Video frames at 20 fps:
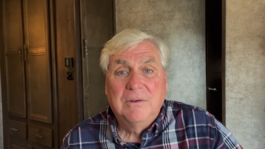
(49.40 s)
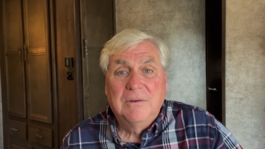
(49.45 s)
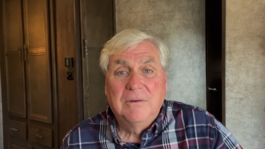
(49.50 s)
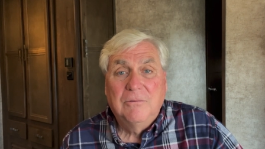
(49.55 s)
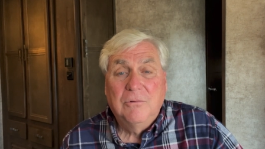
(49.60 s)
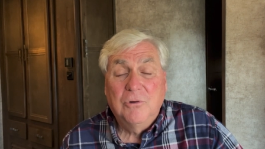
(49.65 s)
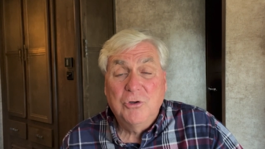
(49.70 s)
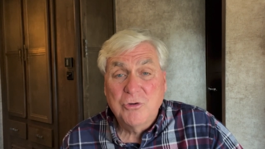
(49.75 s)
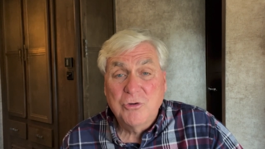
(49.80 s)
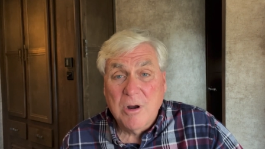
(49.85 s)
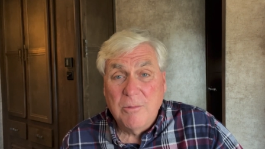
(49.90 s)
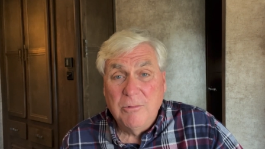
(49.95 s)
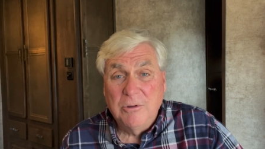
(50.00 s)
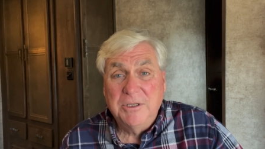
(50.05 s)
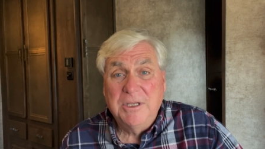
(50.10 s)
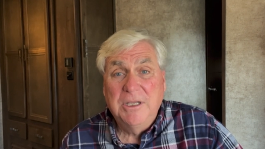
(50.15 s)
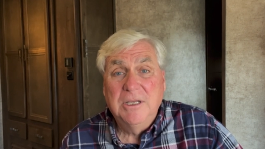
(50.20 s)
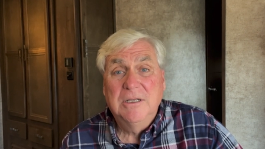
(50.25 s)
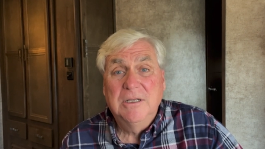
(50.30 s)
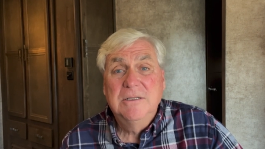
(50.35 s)
were
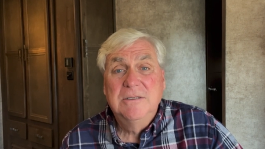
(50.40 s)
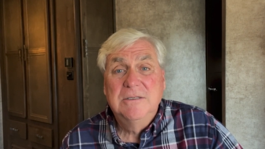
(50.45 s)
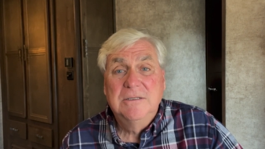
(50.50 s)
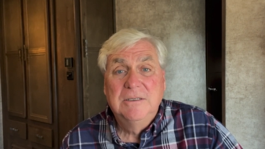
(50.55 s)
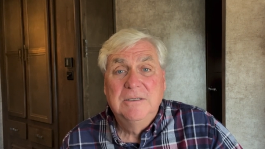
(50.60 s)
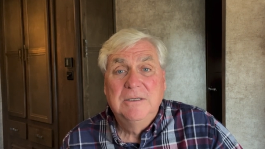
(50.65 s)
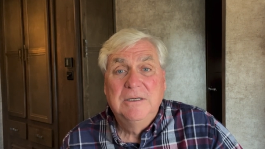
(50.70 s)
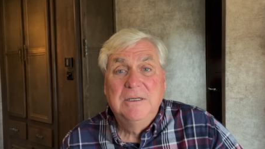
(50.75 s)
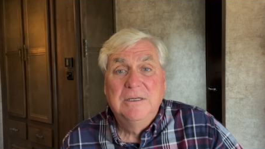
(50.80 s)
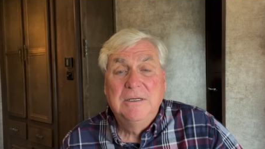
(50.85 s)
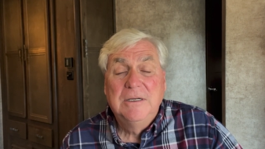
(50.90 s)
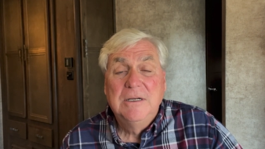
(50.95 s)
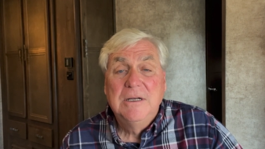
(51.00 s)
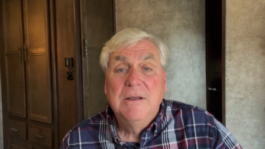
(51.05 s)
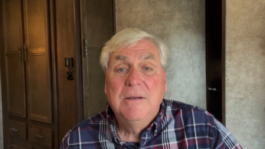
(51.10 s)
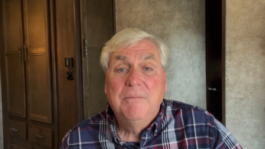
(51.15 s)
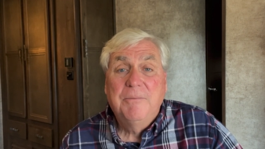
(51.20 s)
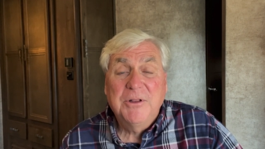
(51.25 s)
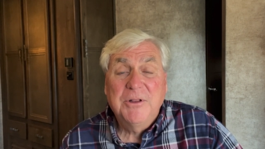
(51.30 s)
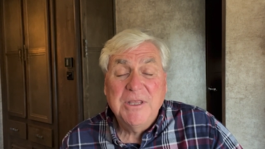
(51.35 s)
troubled kids.
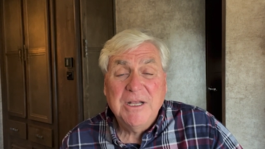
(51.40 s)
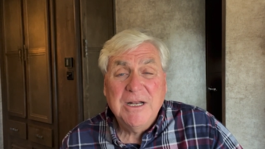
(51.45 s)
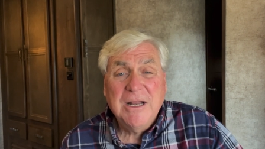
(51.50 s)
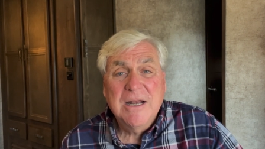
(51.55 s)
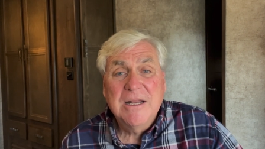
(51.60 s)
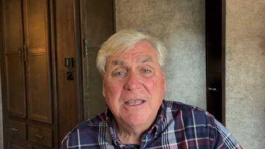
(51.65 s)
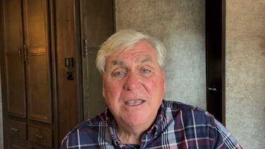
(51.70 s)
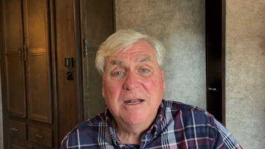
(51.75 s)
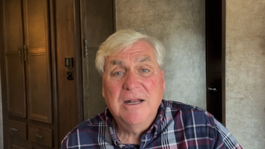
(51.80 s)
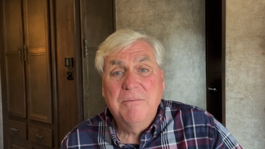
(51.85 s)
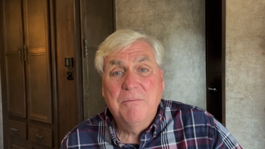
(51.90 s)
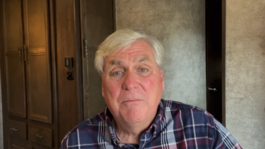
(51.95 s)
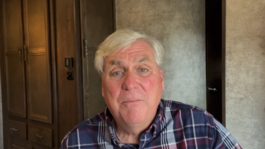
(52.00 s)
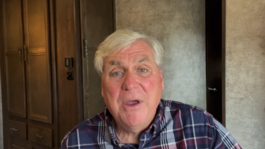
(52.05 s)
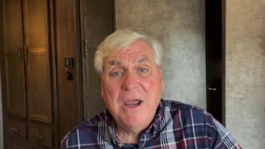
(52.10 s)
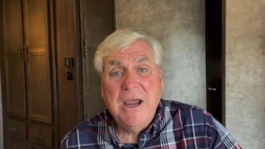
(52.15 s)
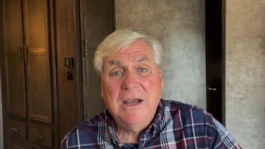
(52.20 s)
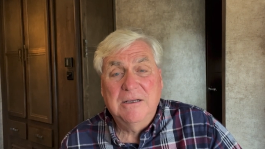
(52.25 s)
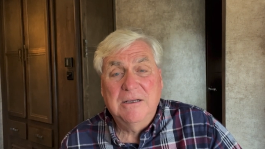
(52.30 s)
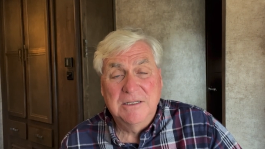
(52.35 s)
But then I'd get them
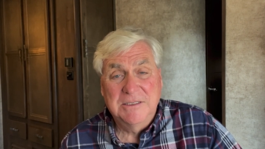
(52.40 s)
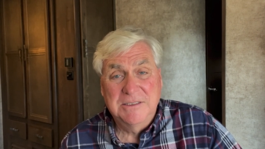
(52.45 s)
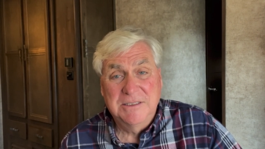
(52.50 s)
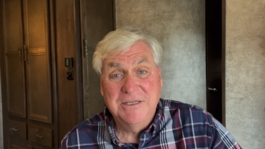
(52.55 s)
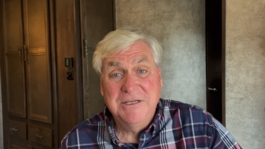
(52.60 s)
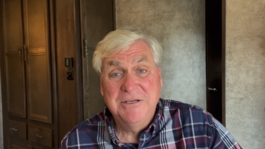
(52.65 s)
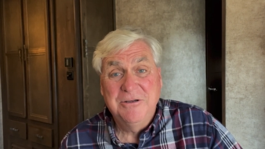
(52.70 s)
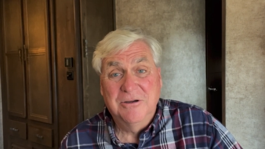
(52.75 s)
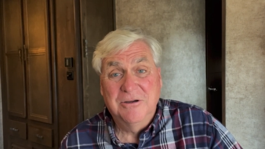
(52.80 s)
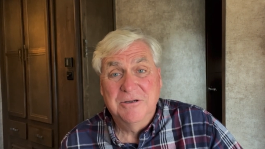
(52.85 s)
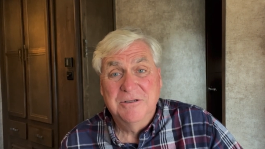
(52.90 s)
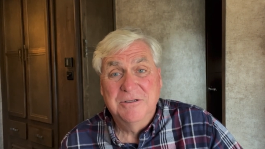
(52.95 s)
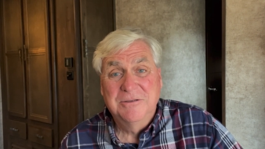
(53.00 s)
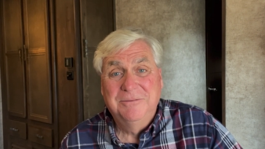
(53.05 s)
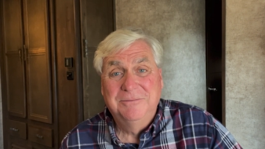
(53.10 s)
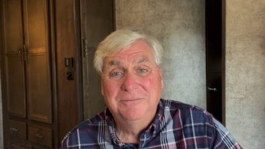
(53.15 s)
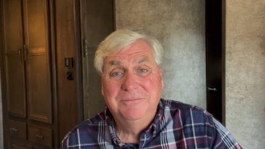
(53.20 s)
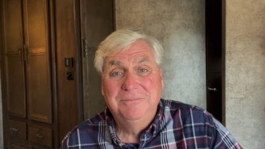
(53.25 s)
back as seniors.